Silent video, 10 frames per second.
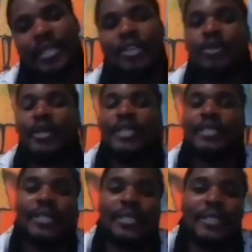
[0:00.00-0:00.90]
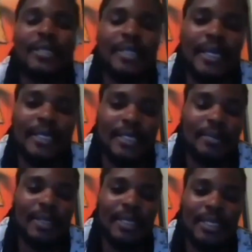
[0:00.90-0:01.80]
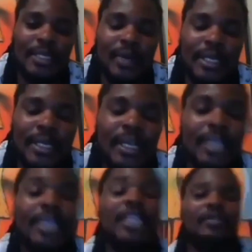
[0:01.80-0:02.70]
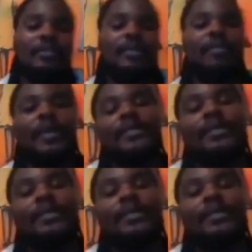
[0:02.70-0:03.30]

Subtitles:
So history is seen as something that is what is from the past.